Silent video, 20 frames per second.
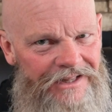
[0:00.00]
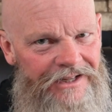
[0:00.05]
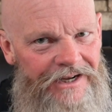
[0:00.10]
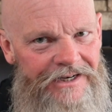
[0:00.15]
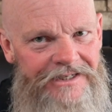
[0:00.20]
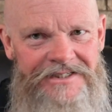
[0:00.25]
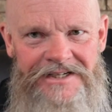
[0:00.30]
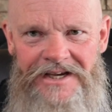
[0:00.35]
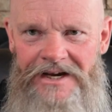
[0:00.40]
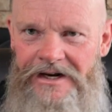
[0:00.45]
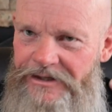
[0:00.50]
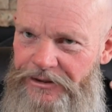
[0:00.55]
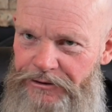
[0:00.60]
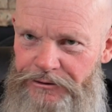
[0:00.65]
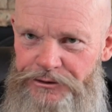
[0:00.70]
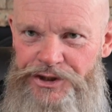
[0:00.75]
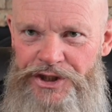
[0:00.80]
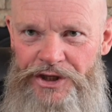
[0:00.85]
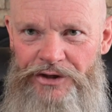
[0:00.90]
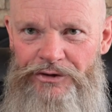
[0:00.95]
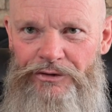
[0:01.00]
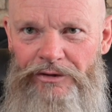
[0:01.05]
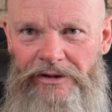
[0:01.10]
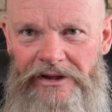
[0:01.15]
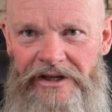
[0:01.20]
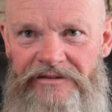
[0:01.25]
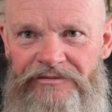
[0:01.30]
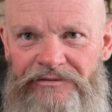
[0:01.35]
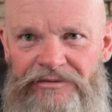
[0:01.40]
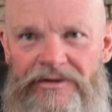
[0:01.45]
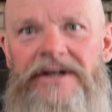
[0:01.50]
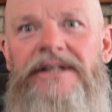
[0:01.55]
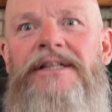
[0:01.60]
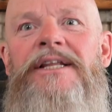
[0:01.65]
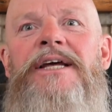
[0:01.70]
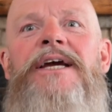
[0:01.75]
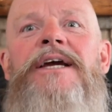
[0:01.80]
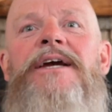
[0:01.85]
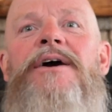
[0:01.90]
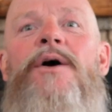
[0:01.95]
like to say, your generally
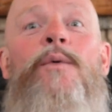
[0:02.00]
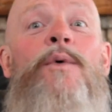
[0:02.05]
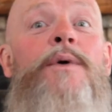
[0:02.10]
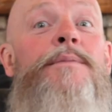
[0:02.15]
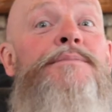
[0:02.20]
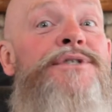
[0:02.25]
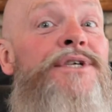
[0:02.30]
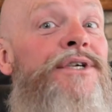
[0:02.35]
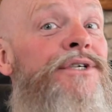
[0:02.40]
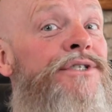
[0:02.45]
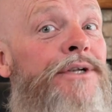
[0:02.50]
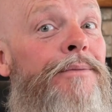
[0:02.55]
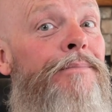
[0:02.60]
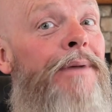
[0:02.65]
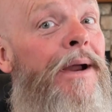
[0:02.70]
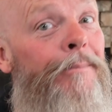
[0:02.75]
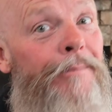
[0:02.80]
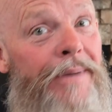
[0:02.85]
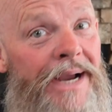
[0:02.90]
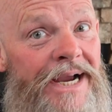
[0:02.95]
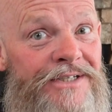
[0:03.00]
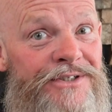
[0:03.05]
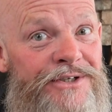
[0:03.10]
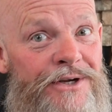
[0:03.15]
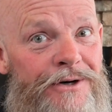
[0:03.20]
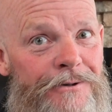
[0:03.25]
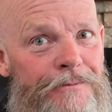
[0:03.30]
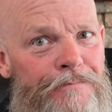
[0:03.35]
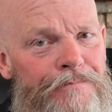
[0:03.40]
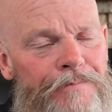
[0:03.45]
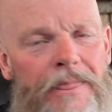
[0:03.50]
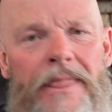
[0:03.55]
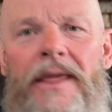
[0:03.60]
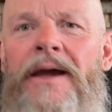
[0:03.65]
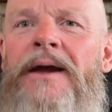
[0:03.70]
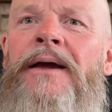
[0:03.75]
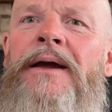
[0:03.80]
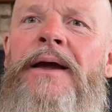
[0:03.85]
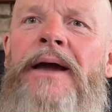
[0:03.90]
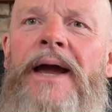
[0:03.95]
friendly OM system ambassador,
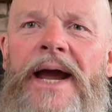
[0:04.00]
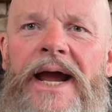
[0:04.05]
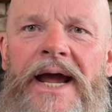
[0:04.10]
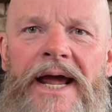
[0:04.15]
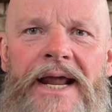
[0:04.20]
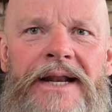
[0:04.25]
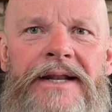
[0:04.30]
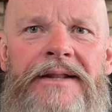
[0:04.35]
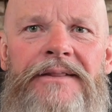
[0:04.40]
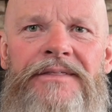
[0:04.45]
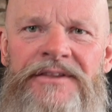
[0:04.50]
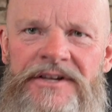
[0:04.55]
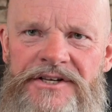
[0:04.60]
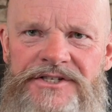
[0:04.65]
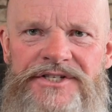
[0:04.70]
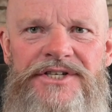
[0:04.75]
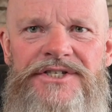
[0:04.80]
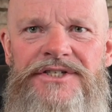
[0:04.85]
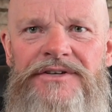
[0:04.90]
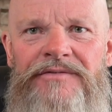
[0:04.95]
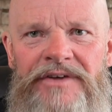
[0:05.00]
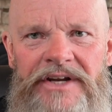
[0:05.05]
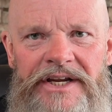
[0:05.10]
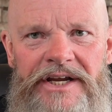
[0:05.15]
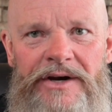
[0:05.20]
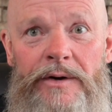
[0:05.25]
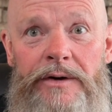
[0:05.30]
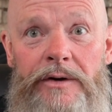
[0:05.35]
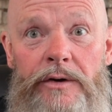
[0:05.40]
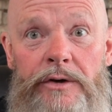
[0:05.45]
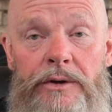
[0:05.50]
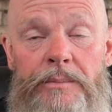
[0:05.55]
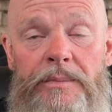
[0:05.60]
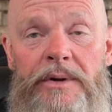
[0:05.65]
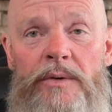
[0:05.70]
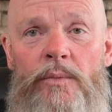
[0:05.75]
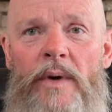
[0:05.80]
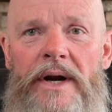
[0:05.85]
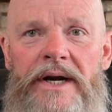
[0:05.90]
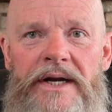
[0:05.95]
and this is the video I know you've
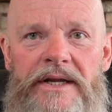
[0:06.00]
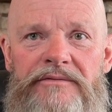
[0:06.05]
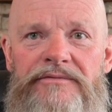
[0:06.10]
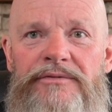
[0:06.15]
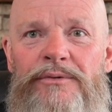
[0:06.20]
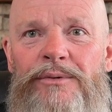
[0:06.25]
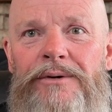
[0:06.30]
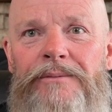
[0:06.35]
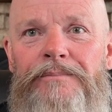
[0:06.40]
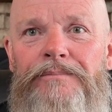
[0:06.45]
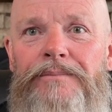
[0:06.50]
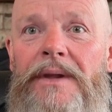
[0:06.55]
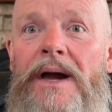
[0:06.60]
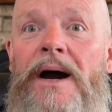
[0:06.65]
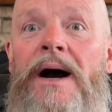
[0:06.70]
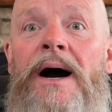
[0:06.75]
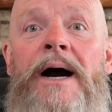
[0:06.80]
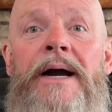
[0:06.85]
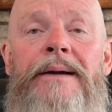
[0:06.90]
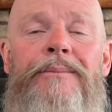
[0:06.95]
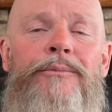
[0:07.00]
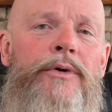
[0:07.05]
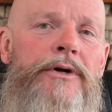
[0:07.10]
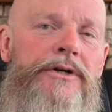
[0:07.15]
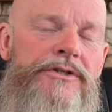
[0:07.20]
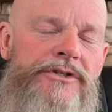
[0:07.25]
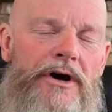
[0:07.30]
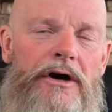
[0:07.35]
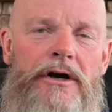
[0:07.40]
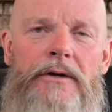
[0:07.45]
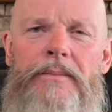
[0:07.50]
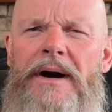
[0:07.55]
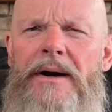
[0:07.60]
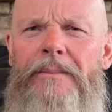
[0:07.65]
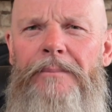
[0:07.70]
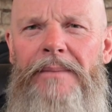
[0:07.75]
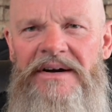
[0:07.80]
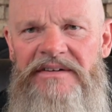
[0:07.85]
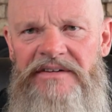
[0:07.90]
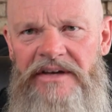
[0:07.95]
been waiting for. I'm going to talk
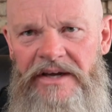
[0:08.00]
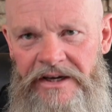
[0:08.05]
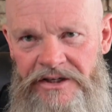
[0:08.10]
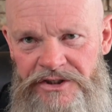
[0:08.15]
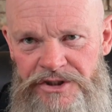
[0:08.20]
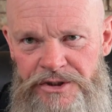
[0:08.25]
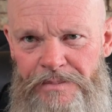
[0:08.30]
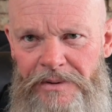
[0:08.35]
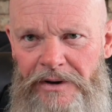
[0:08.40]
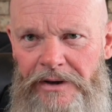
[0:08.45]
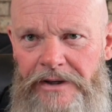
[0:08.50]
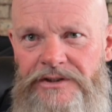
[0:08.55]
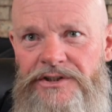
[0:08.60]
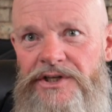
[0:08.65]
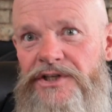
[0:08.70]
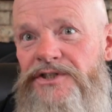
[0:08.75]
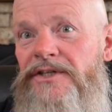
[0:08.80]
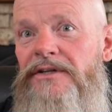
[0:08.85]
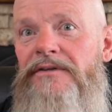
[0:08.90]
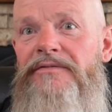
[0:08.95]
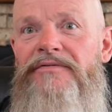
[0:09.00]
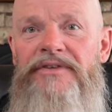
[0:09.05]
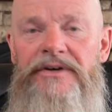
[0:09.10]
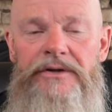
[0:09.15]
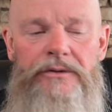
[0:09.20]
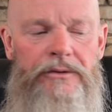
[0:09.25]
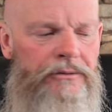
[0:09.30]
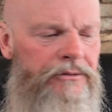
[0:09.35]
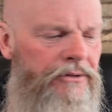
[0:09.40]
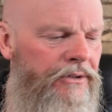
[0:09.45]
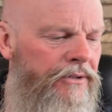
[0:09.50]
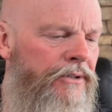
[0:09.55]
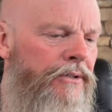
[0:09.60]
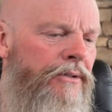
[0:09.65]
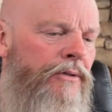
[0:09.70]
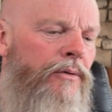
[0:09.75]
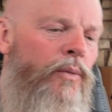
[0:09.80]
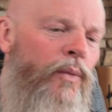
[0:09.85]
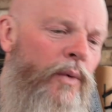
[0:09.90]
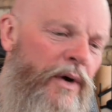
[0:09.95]
about my experiences in the field
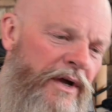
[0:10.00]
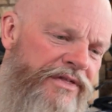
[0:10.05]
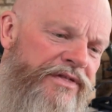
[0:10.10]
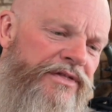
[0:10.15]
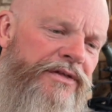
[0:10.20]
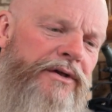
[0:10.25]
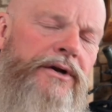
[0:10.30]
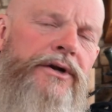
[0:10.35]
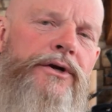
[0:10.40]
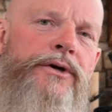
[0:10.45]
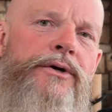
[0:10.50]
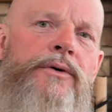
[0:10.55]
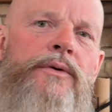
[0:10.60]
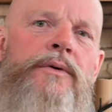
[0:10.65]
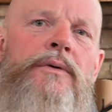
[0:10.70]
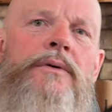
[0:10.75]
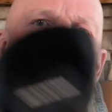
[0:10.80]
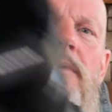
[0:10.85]
with the new